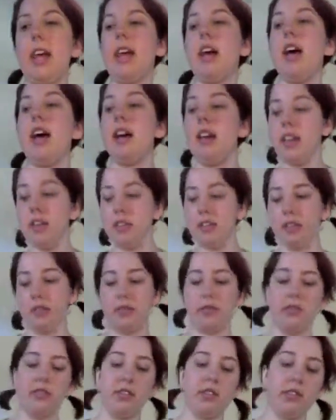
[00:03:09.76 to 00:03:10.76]
I
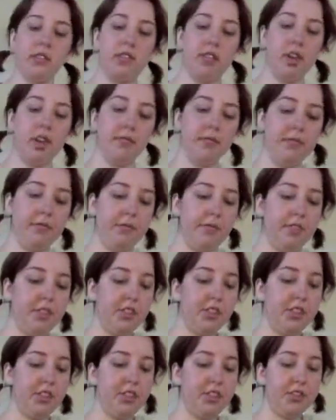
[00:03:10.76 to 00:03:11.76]
use
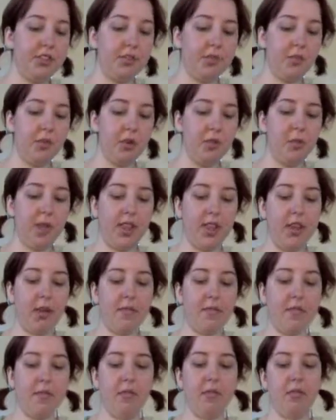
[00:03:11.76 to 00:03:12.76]
Physicians Formula
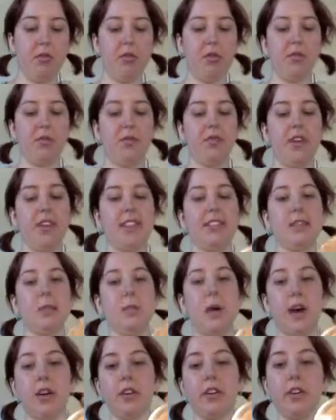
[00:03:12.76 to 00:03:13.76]
Mineral Face
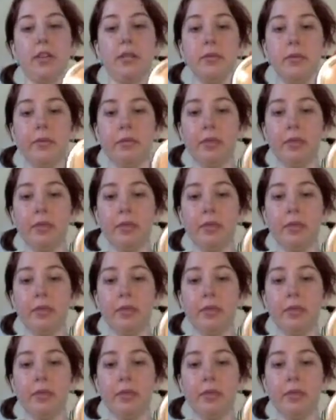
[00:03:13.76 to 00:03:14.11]
Powder.